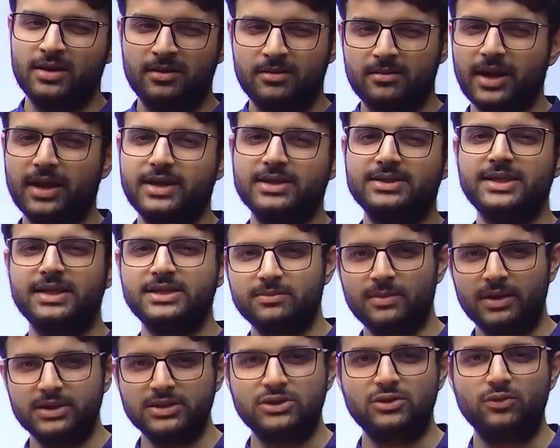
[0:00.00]
like six
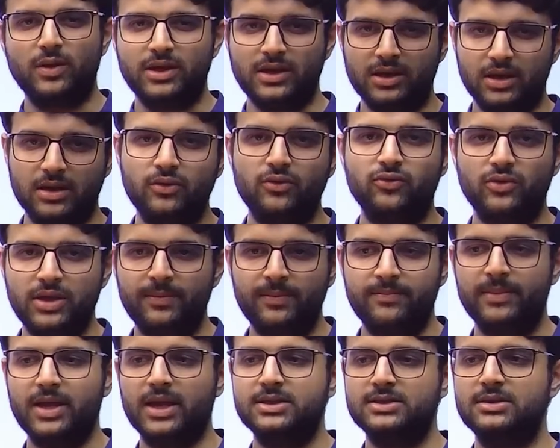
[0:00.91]
months to a year usually.
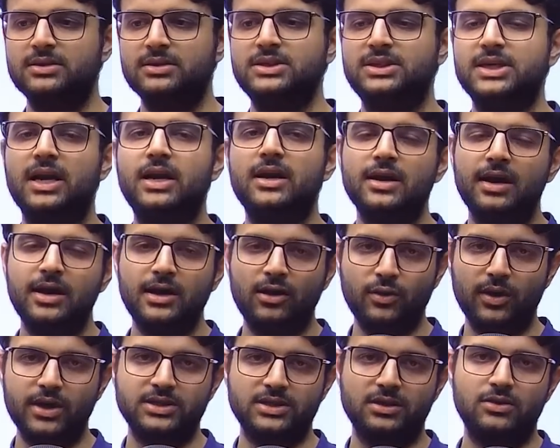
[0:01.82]
That's the general
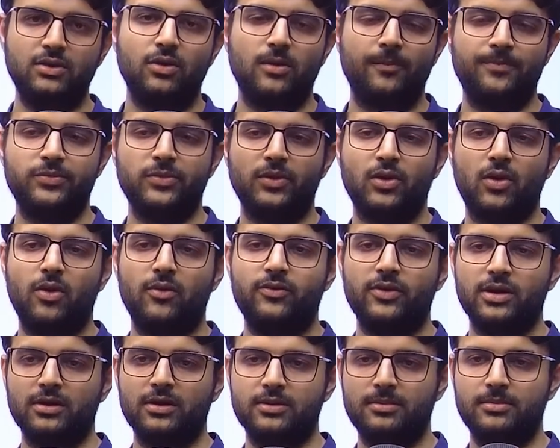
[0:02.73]
duration of
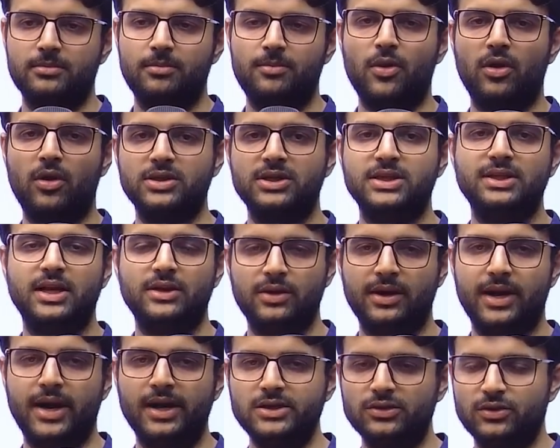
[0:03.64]
a project that you'll
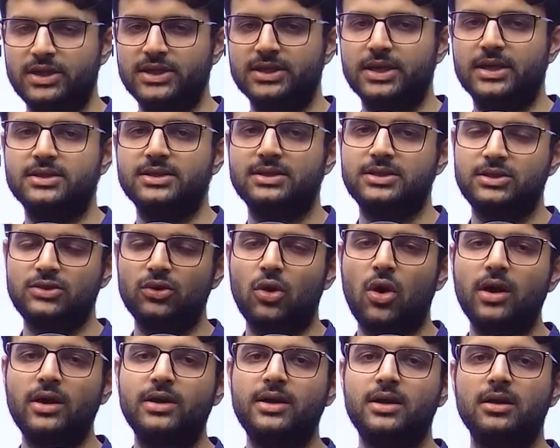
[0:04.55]
get. So these are
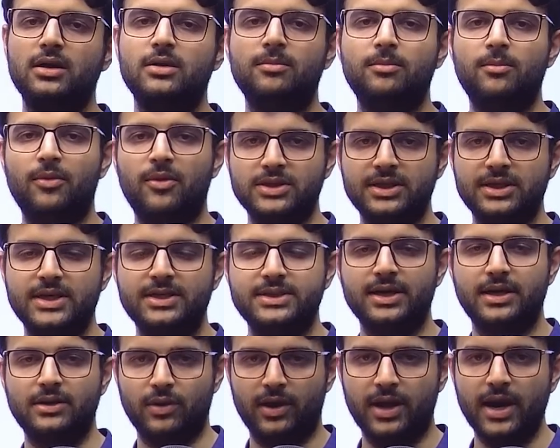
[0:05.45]
short term projects
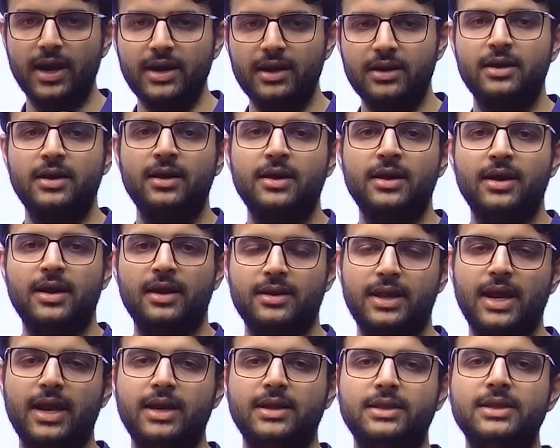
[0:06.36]
that you get
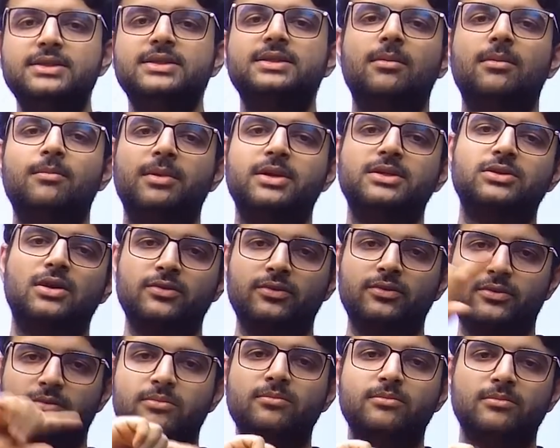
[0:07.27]
that this company sort of
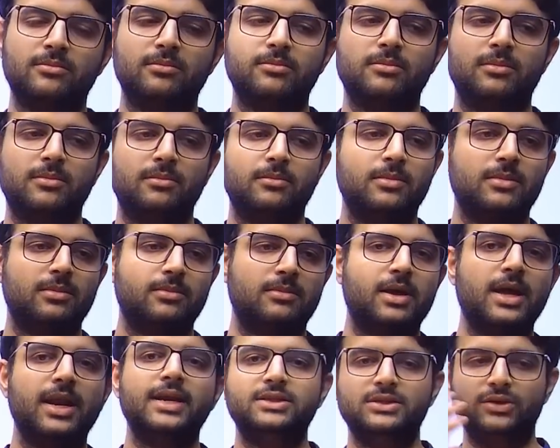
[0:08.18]

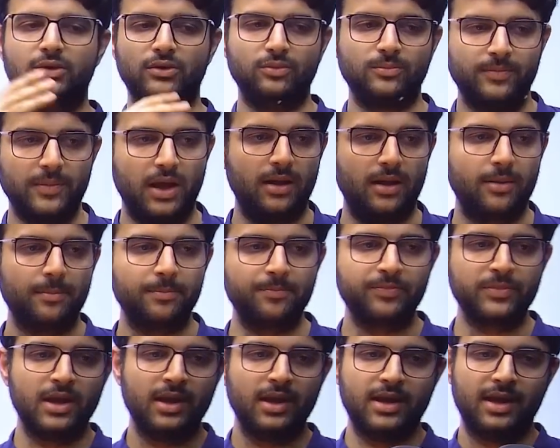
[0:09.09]
connects you to. Um,
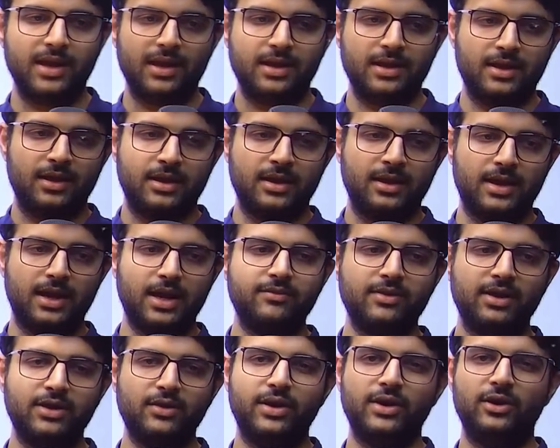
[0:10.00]

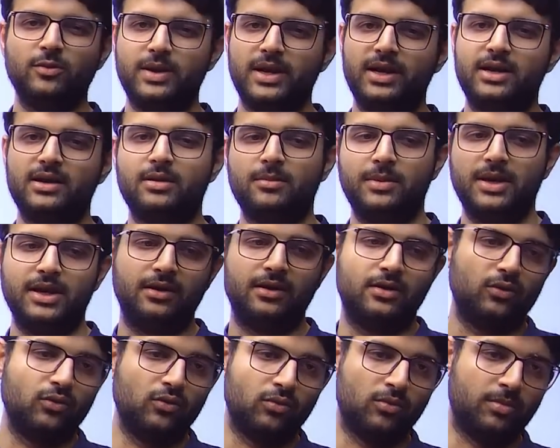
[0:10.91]
level, you need to be intermediate
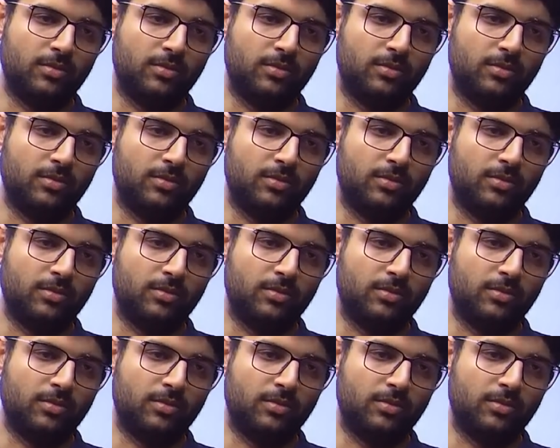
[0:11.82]
to